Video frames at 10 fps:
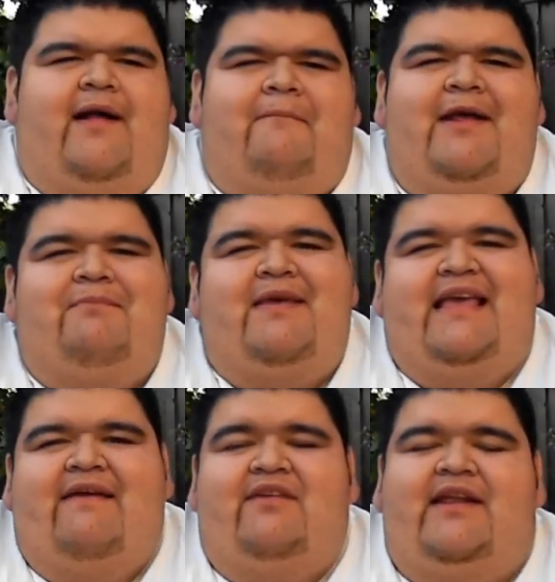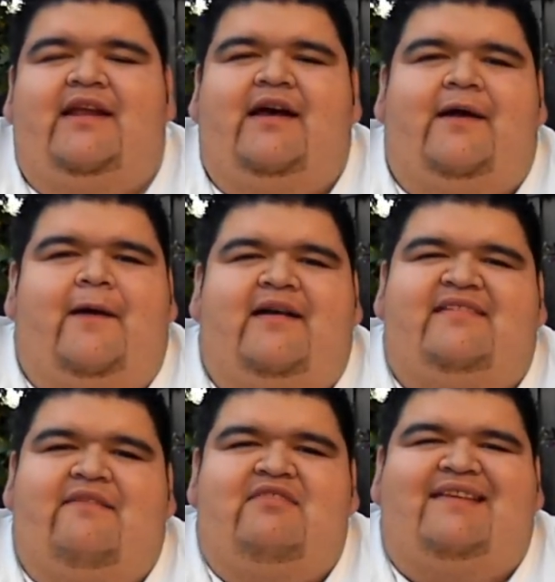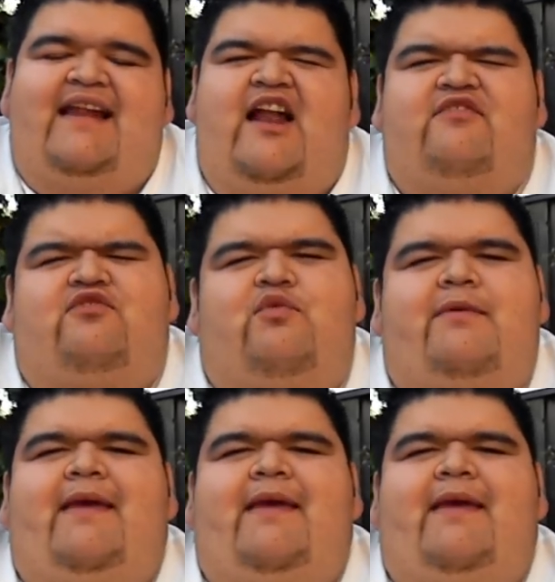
I'm gonna be giving it a, a 17 out of 20,